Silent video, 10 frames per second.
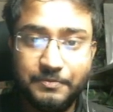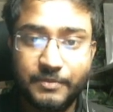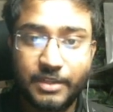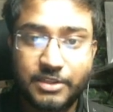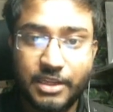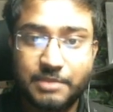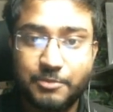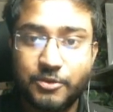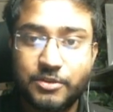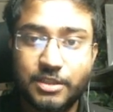change
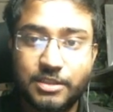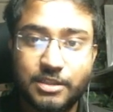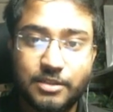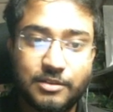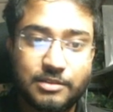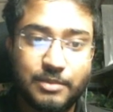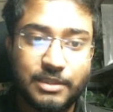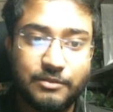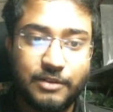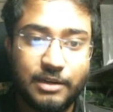puts instead of display
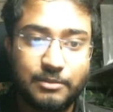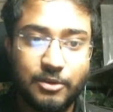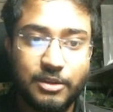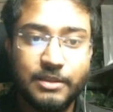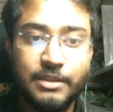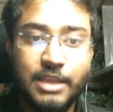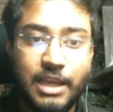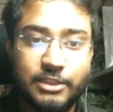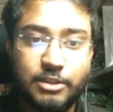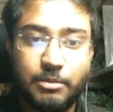the fireball.
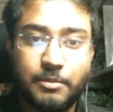At top of the